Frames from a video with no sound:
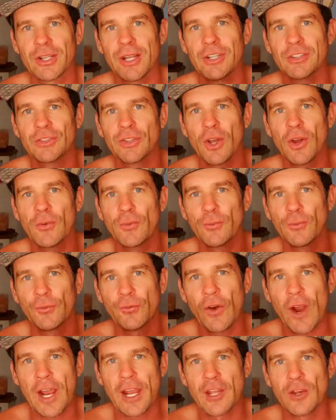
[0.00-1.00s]
It's a
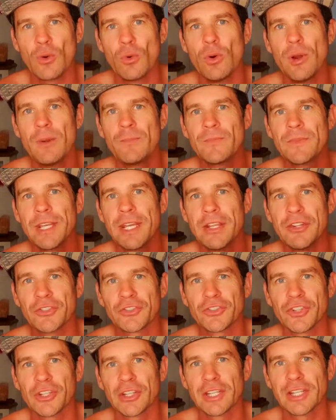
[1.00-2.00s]
fail
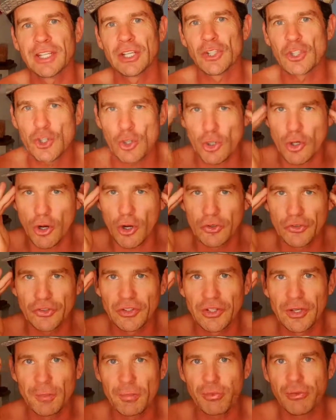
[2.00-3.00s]
instantly because you're
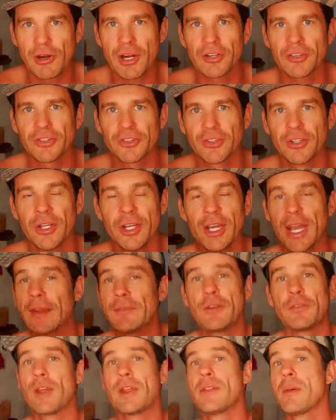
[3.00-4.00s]
constantly depressed. Even
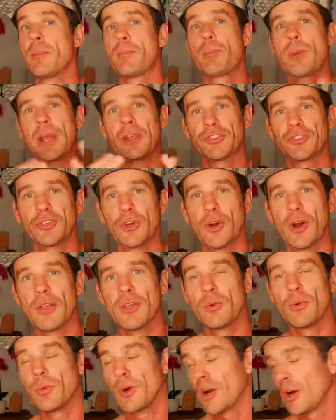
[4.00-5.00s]
if you're eating the best diet in
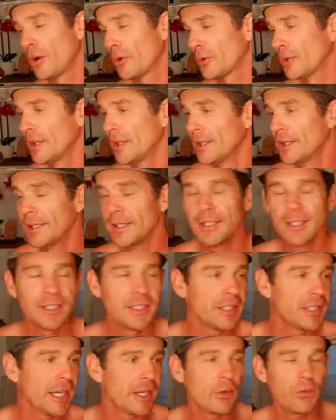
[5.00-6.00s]
the world,
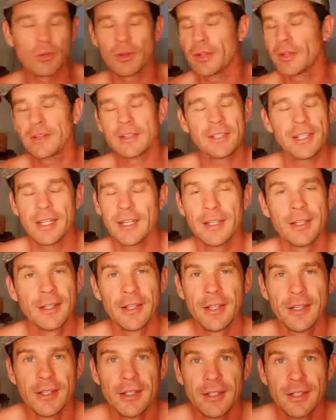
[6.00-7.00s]
you're getting all the, you know. If
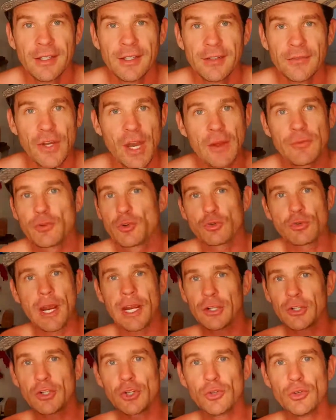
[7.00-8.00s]
you don't have
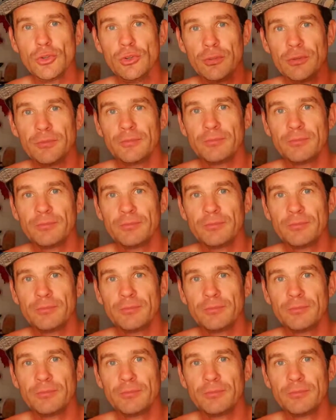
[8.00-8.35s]
gratitude,